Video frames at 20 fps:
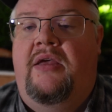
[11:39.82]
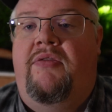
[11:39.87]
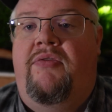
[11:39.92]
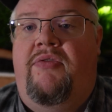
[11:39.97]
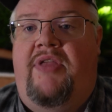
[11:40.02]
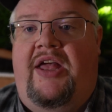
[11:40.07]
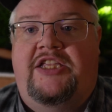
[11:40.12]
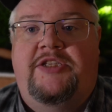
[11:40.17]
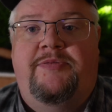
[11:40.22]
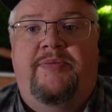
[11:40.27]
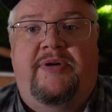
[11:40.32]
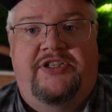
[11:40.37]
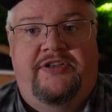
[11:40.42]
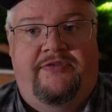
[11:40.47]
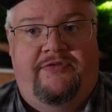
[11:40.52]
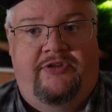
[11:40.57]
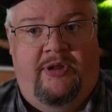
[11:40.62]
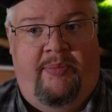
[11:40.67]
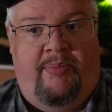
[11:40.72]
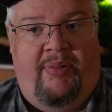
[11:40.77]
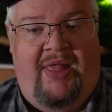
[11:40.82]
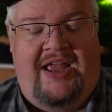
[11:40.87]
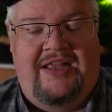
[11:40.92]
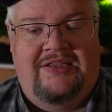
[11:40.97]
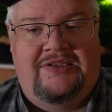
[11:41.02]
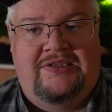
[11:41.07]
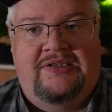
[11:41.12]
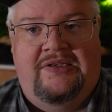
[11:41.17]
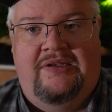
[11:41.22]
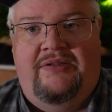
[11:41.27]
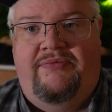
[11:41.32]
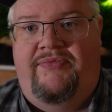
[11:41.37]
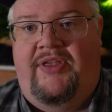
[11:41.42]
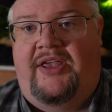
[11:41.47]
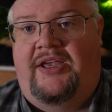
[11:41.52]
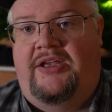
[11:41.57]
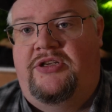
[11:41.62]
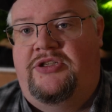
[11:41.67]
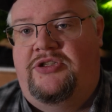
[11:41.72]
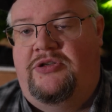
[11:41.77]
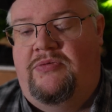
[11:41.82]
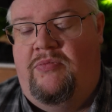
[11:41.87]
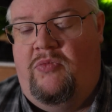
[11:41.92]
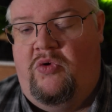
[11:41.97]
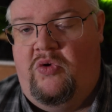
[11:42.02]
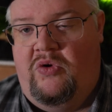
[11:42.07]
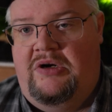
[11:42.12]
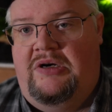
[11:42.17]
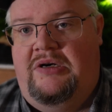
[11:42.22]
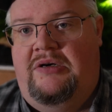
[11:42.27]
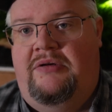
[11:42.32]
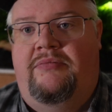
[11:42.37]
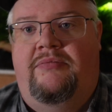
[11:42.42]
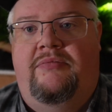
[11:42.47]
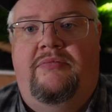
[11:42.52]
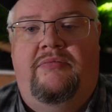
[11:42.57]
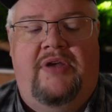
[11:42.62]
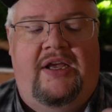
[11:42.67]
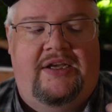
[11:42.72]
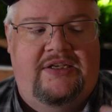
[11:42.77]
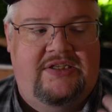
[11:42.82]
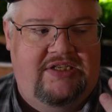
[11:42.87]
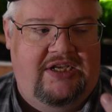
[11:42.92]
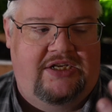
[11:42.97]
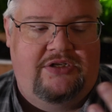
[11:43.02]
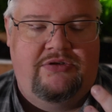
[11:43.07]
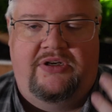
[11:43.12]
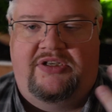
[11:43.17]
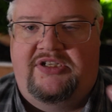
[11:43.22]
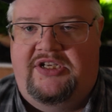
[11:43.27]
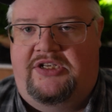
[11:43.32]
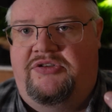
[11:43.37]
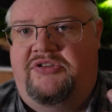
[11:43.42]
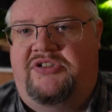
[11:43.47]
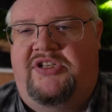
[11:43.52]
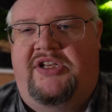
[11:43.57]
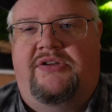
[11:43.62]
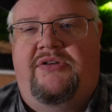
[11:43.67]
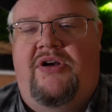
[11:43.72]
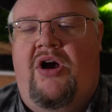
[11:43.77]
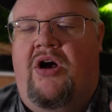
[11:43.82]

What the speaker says: That's present for the plants, they can do more, etc., etc., etc.